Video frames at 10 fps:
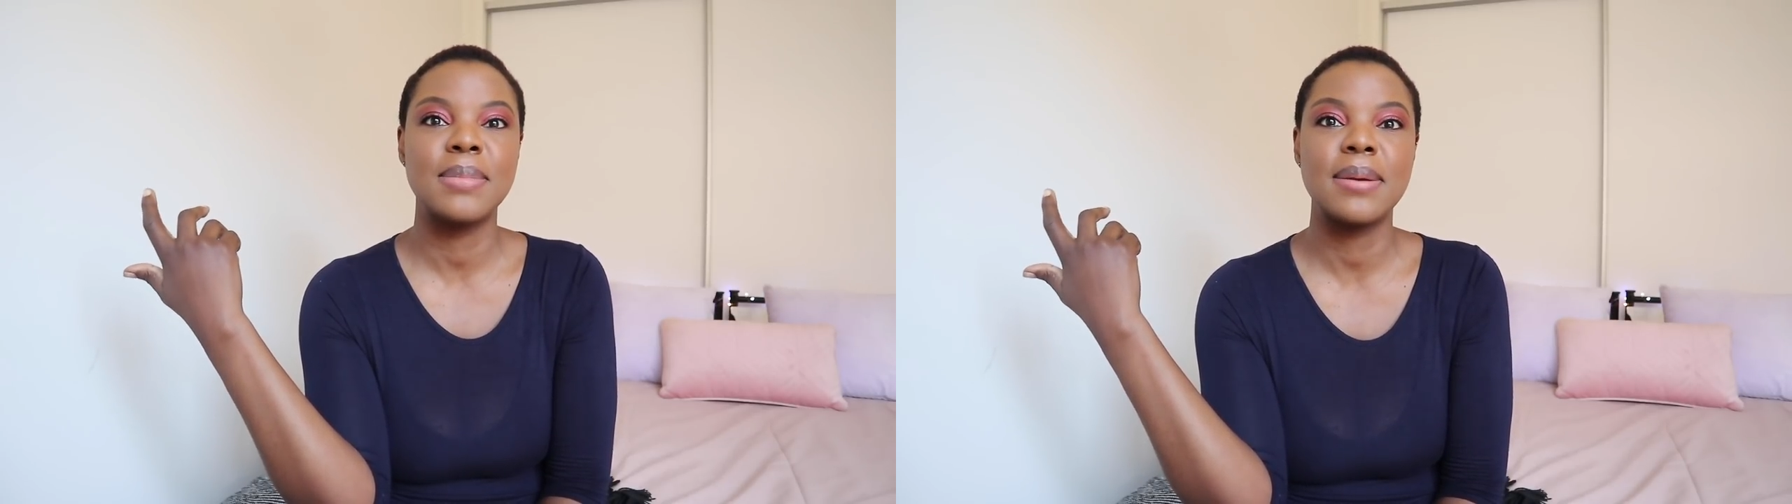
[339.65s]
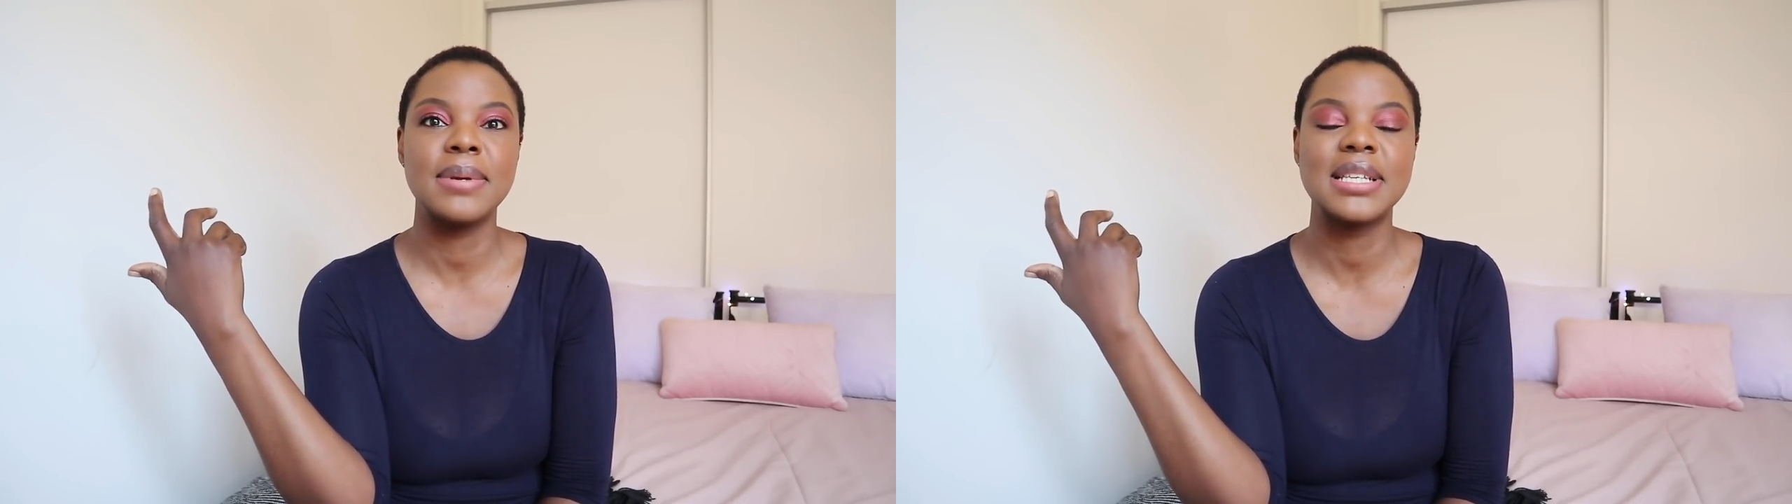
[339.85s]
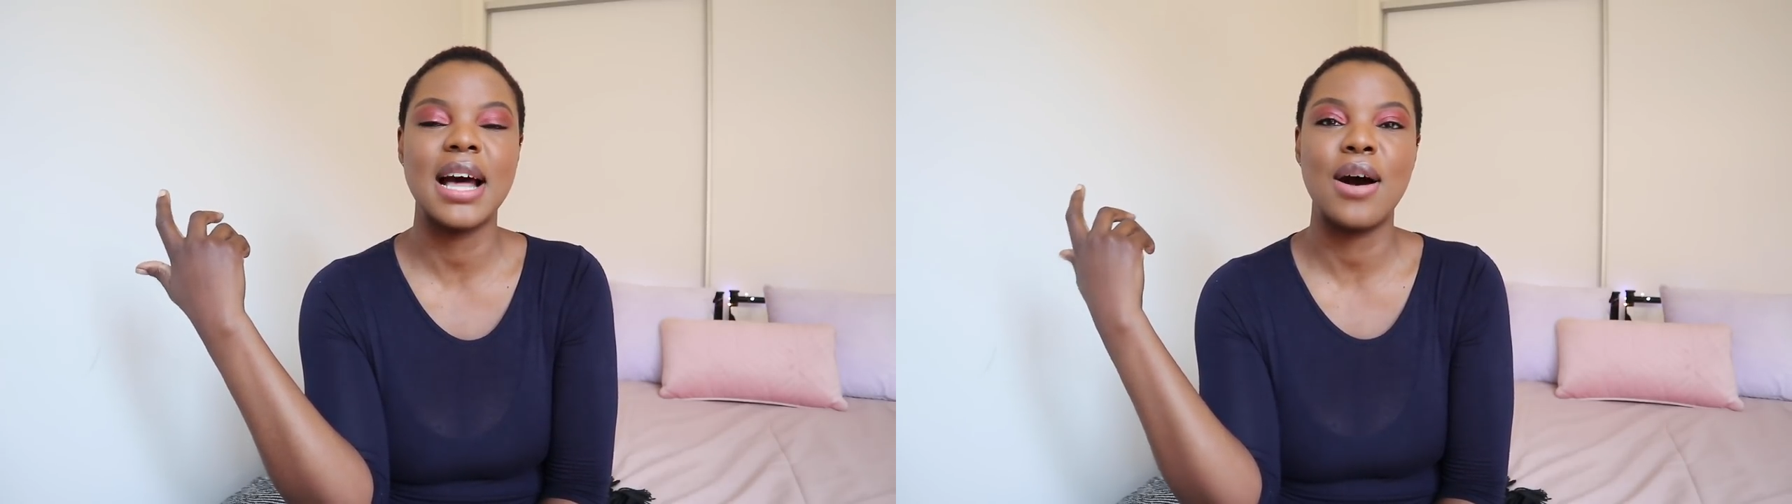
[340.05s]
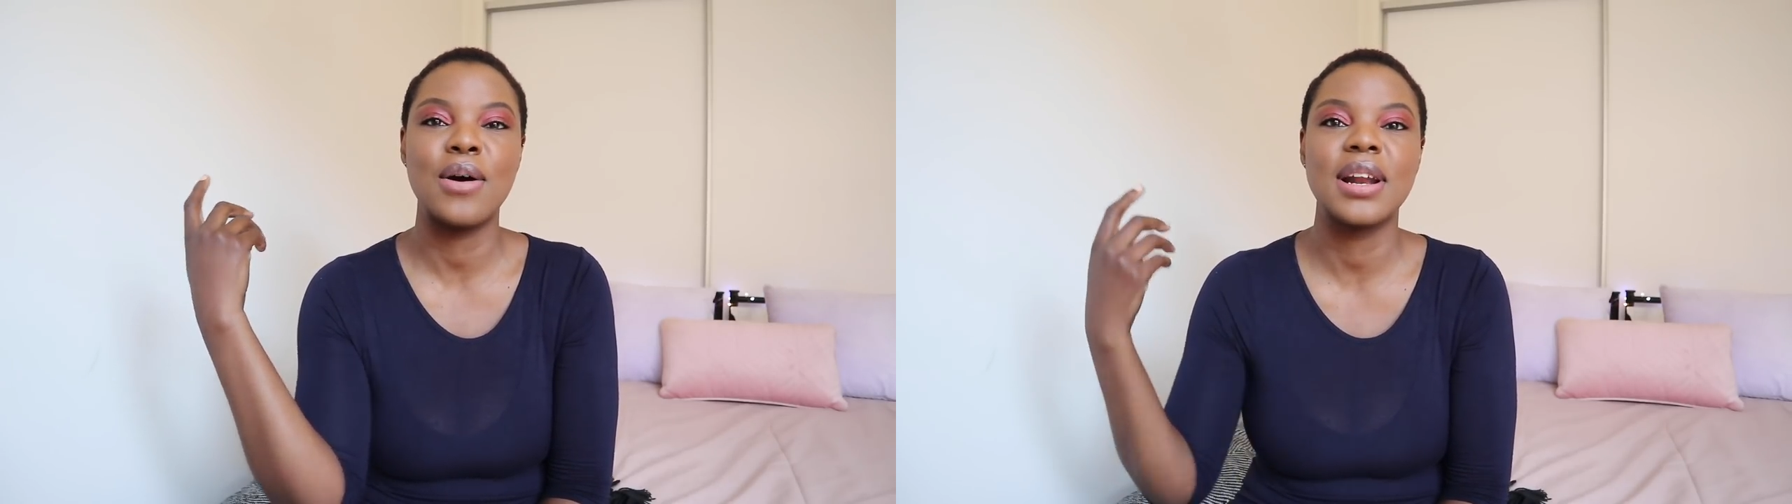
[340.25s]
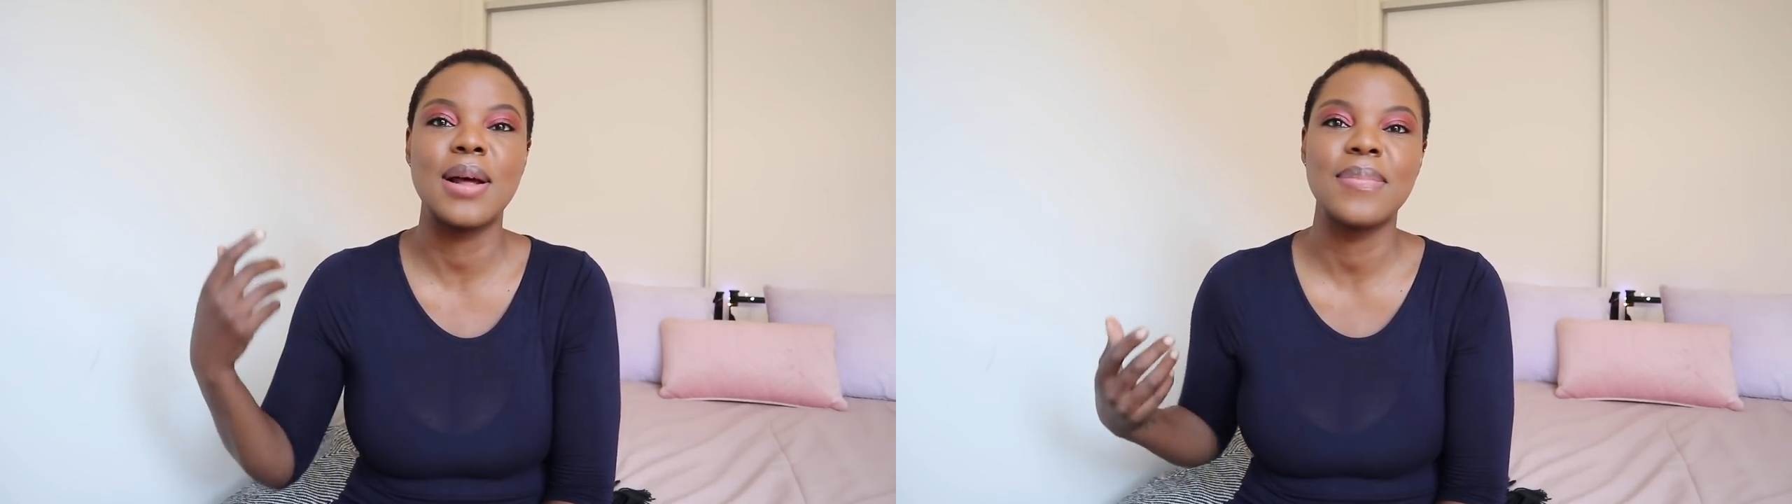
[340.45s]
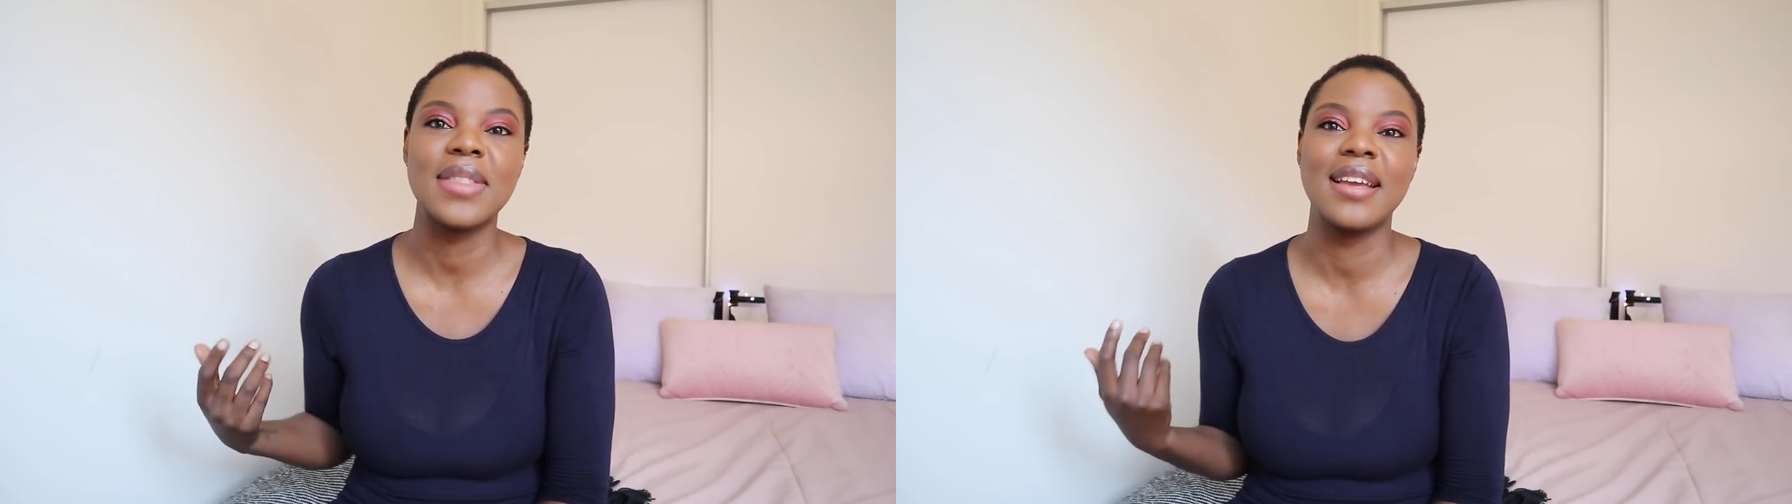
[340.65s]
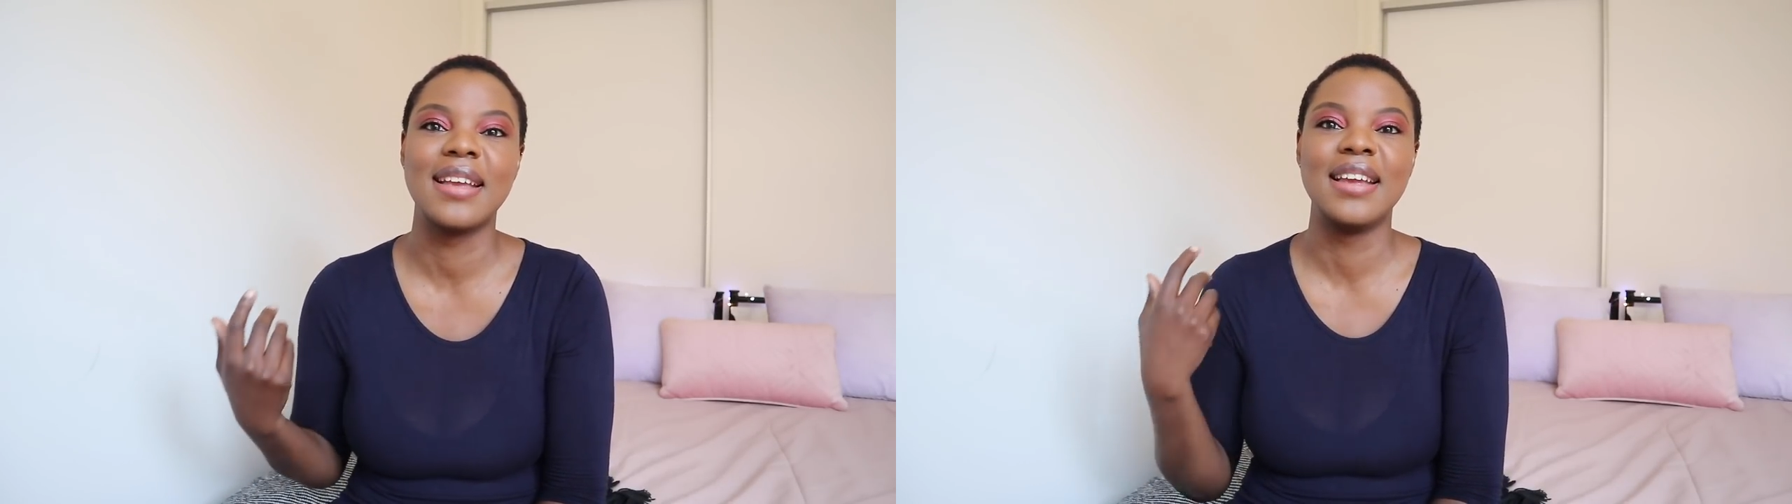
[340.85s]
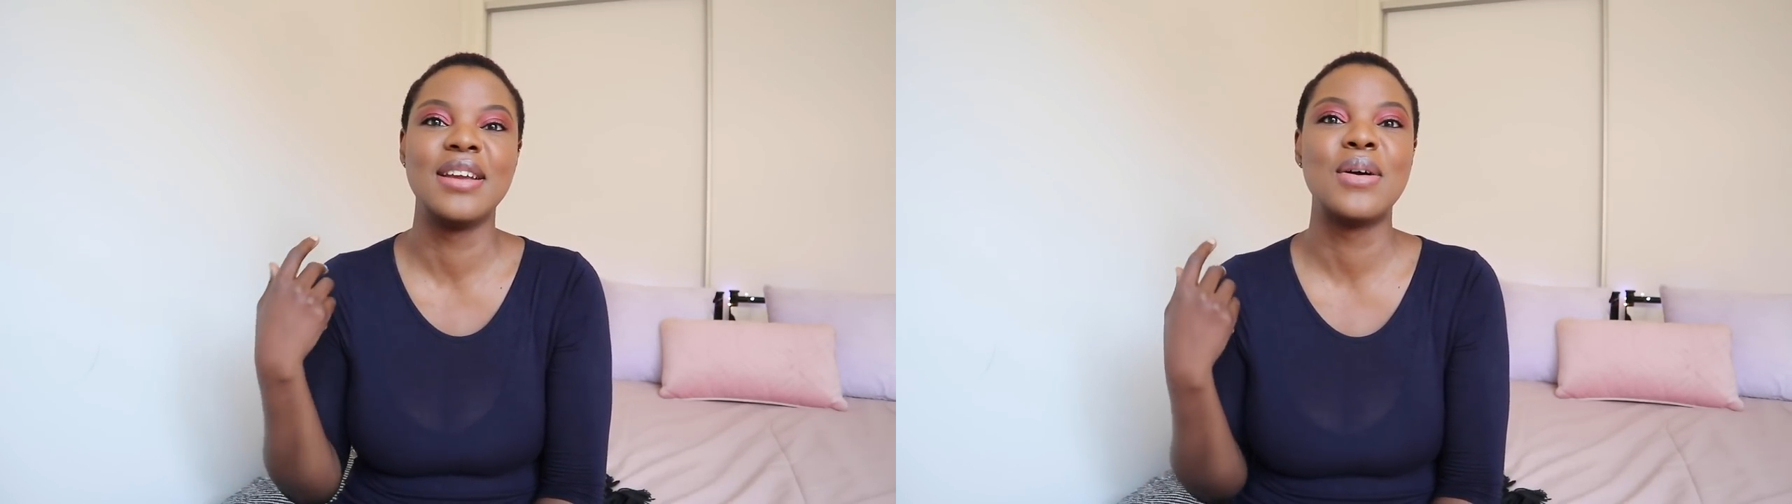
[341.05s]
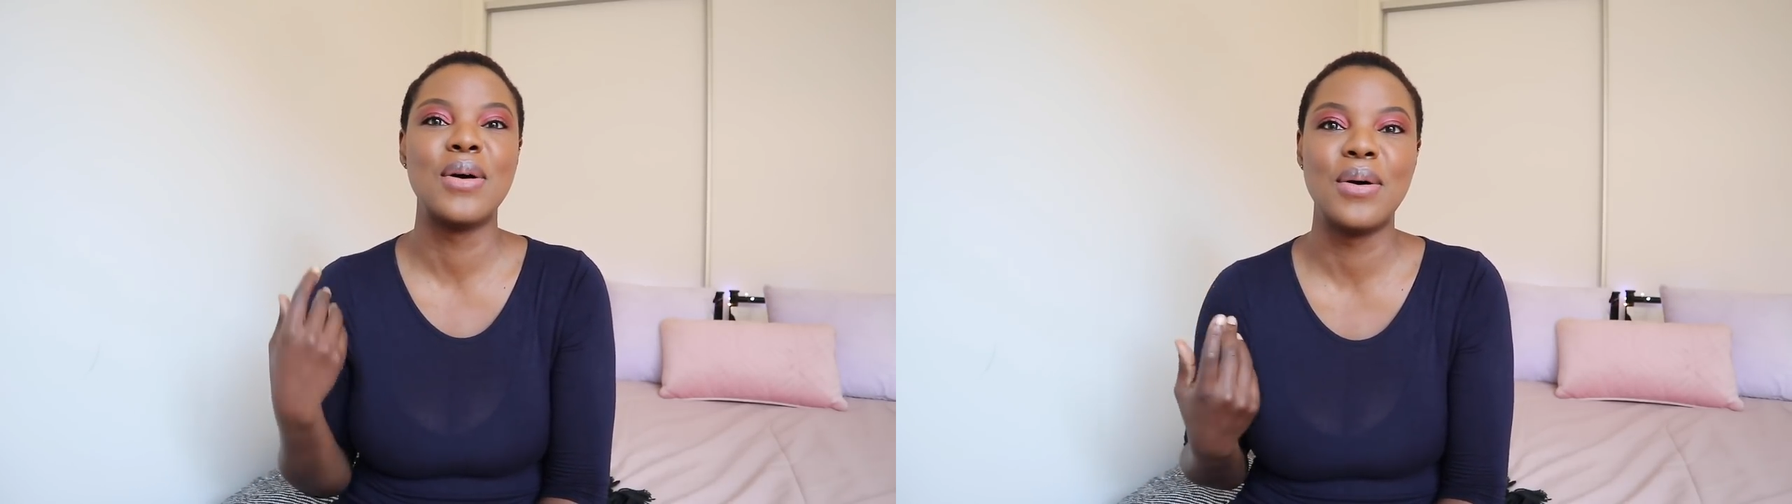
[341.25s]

babies out and I'm thinking,